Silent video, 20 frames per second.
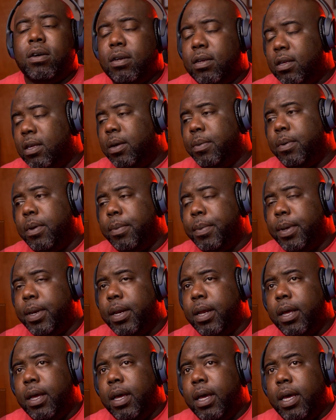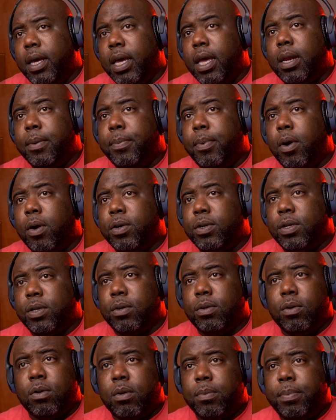You know what I mean? He had the bars though,
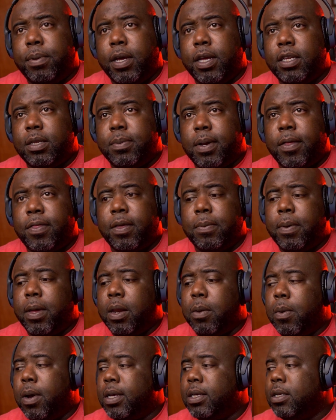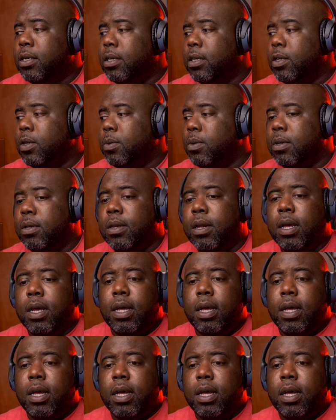no complaints, but I think Pennywise took this one.